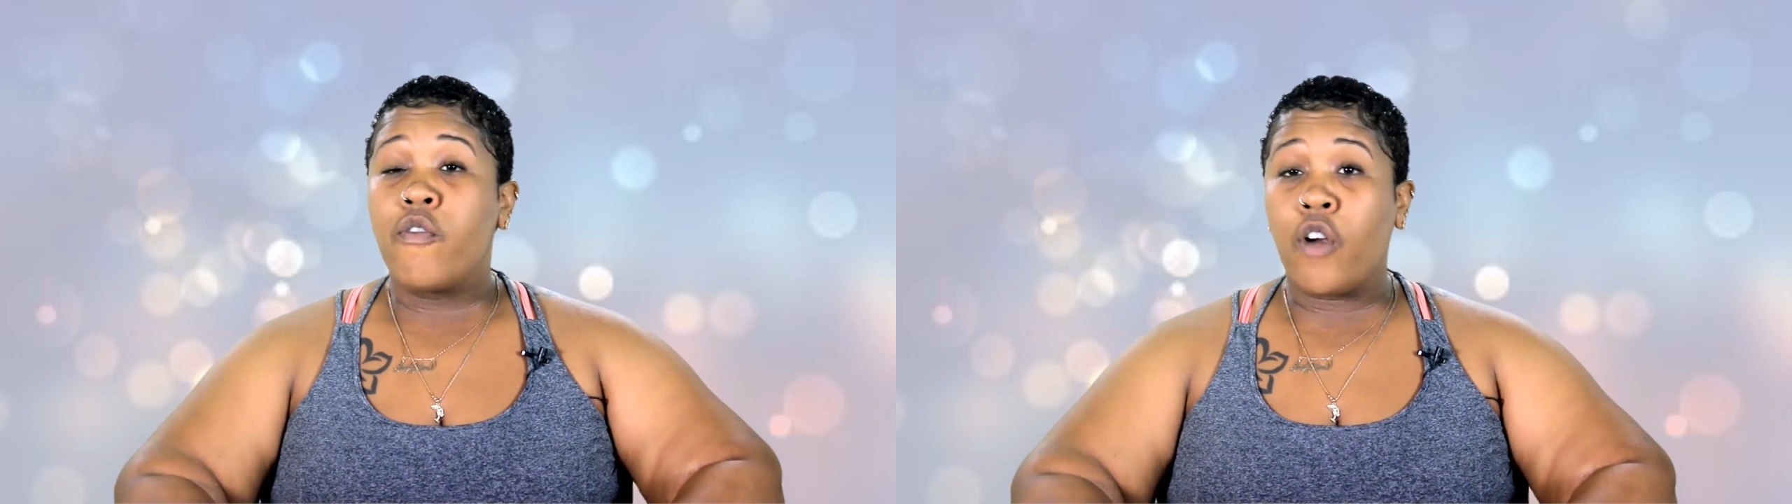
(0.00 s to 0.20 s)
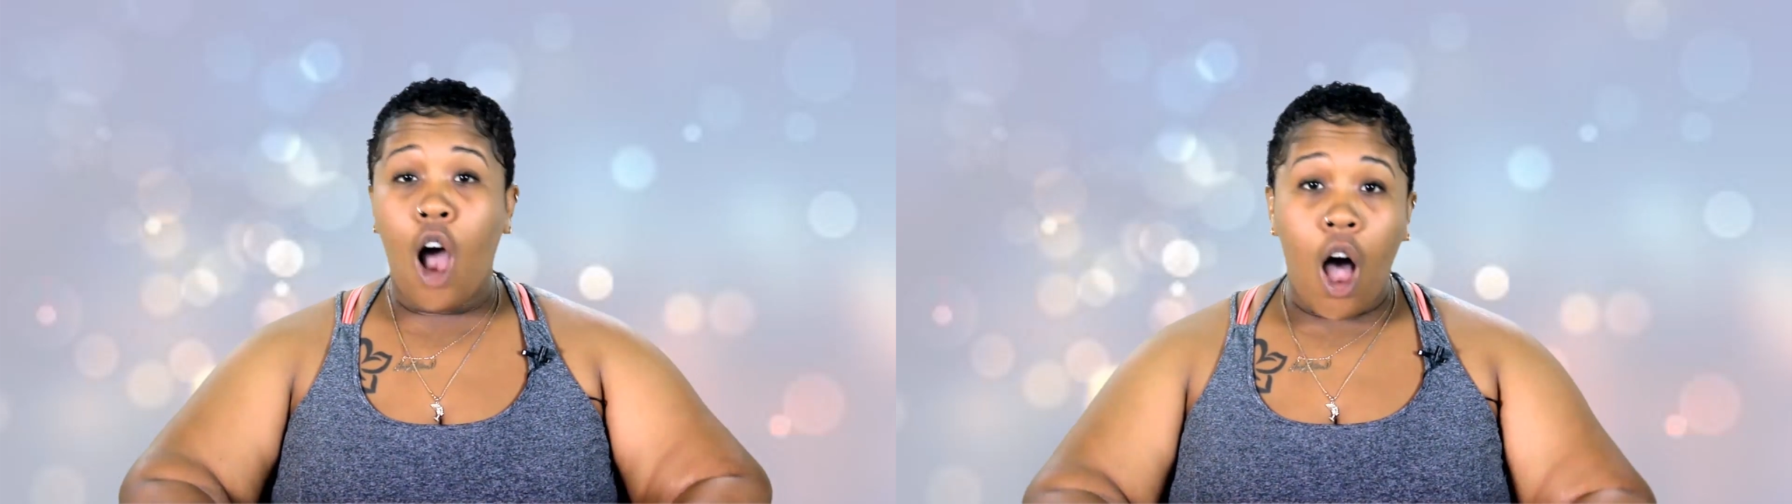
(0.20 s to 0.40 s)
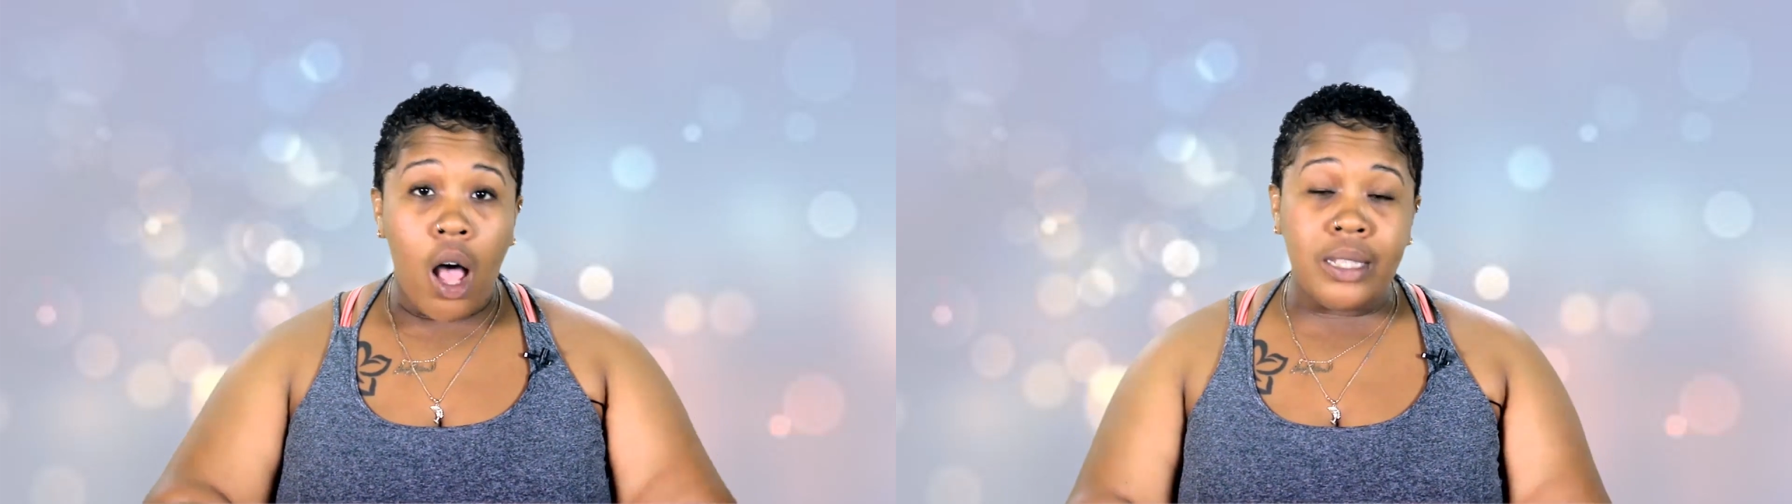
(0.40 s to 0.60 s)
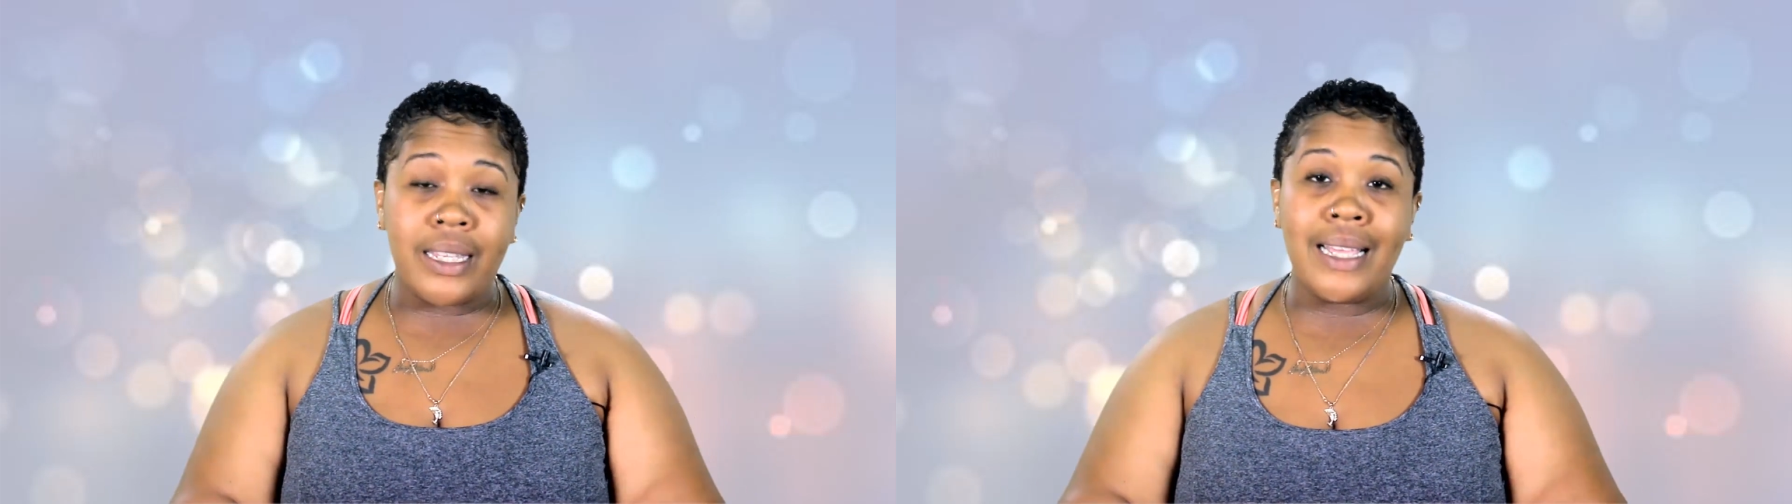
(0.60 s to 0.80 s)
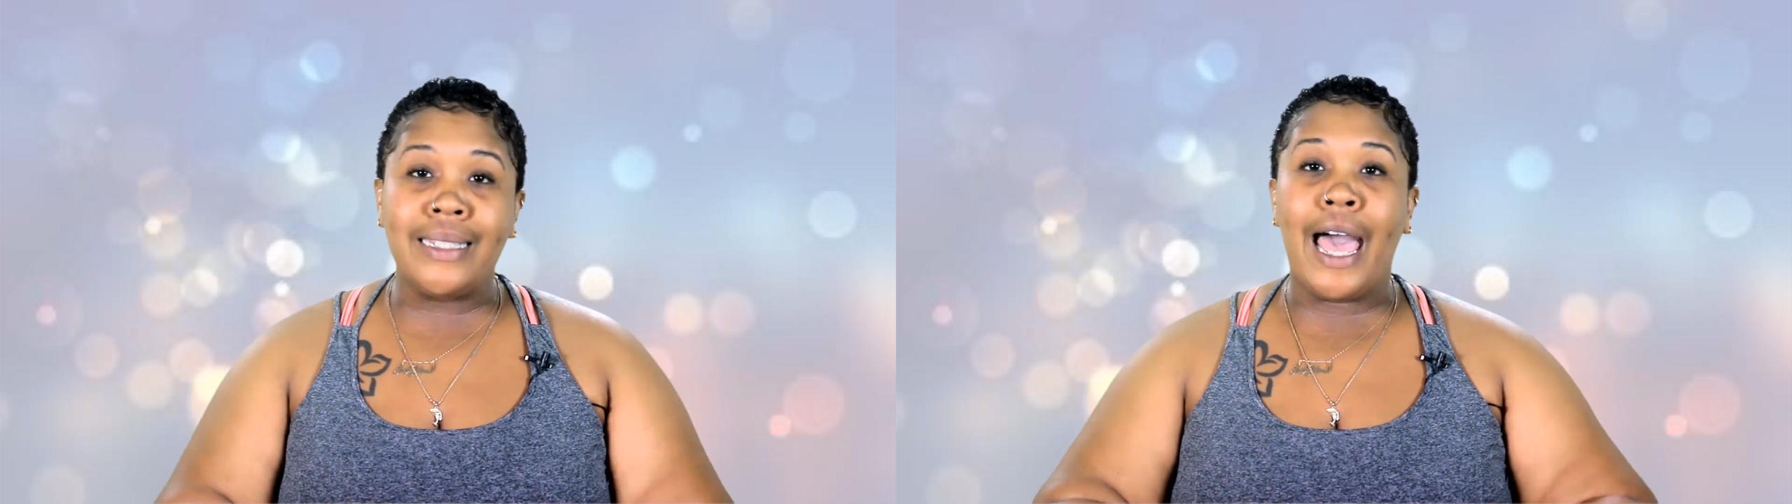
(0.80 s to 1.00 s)
for all
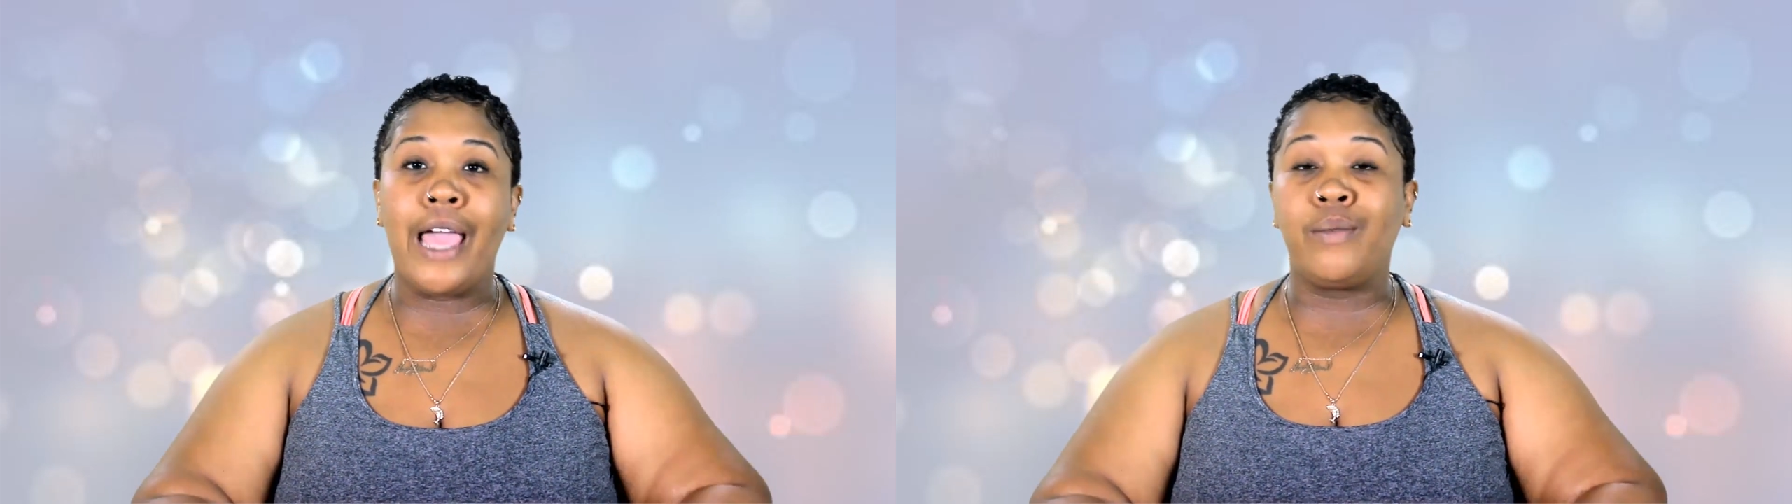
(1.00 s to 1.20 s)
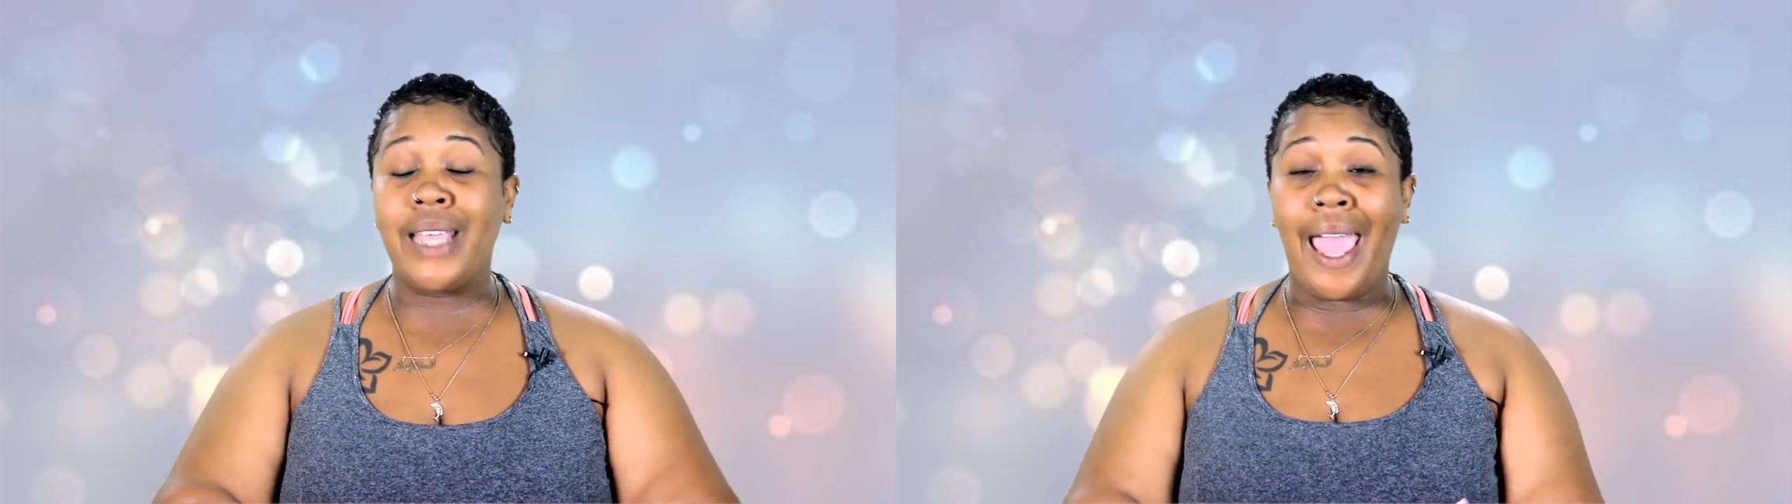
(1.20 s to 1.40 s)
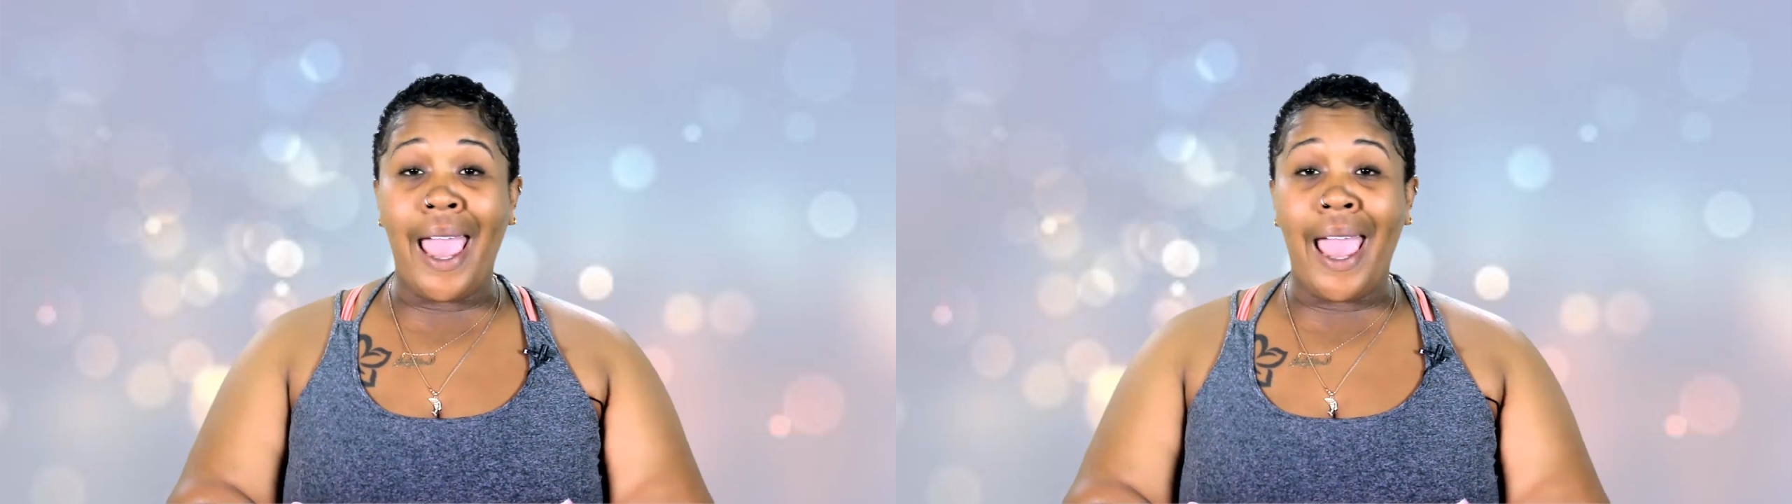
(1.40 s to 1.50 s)
skin types